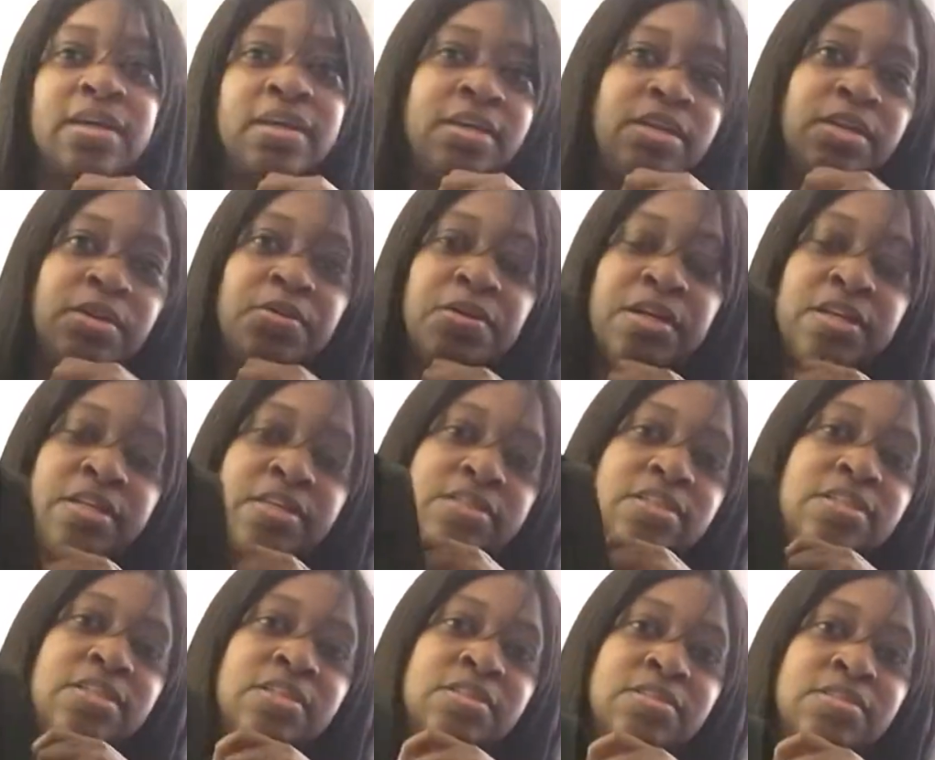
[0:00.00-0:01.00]
anyway.
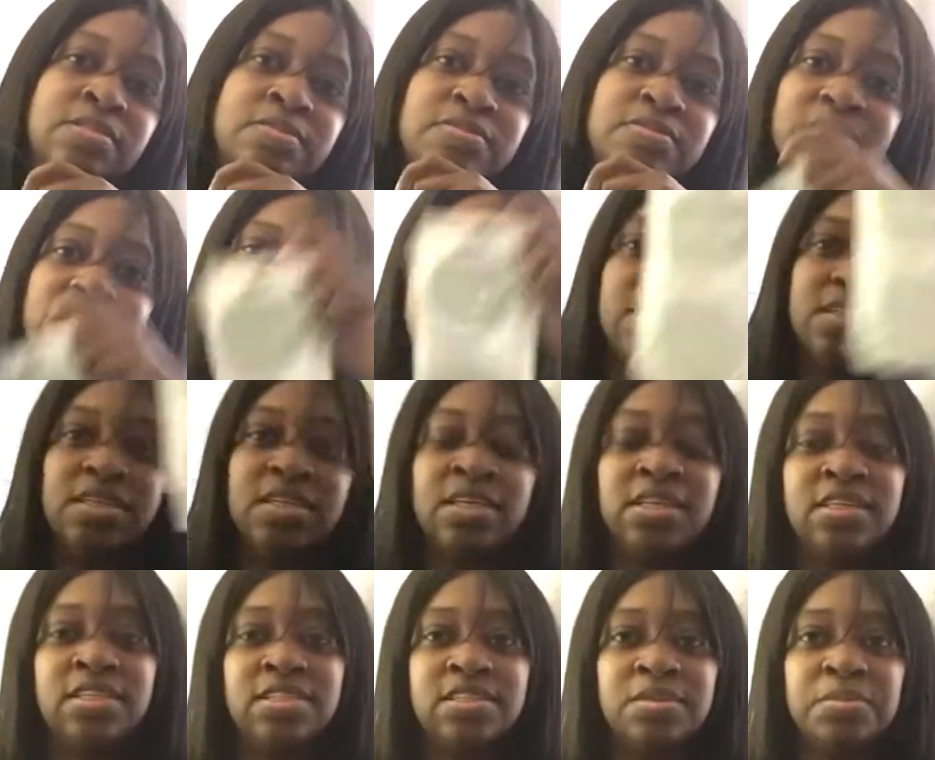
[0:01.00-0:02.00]
So,
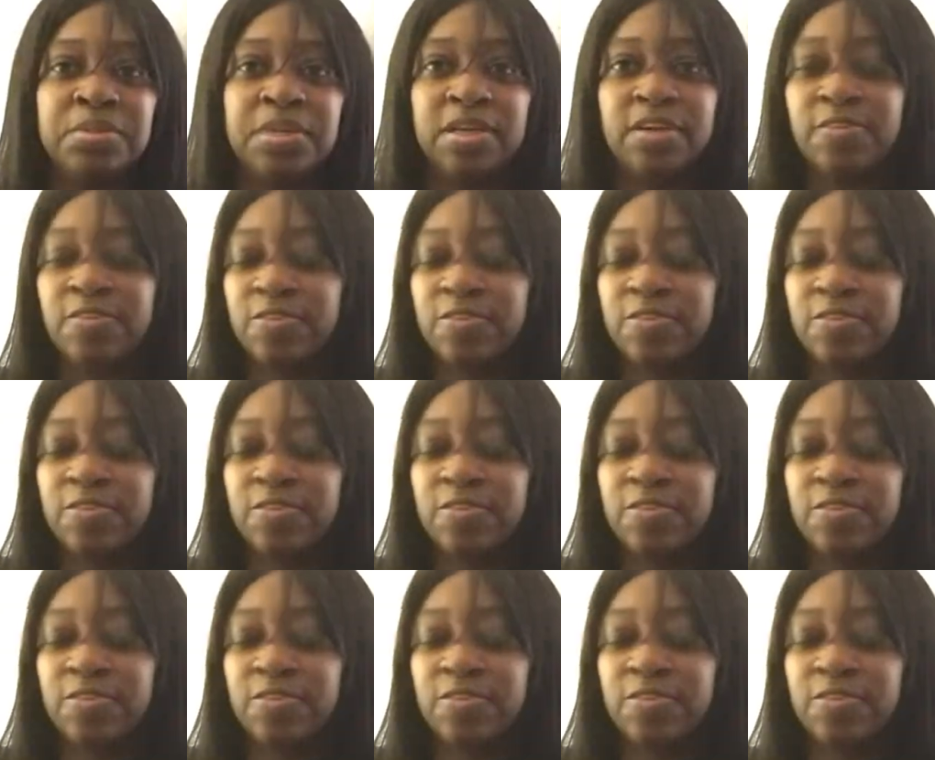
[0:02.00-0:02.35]
and this will be in the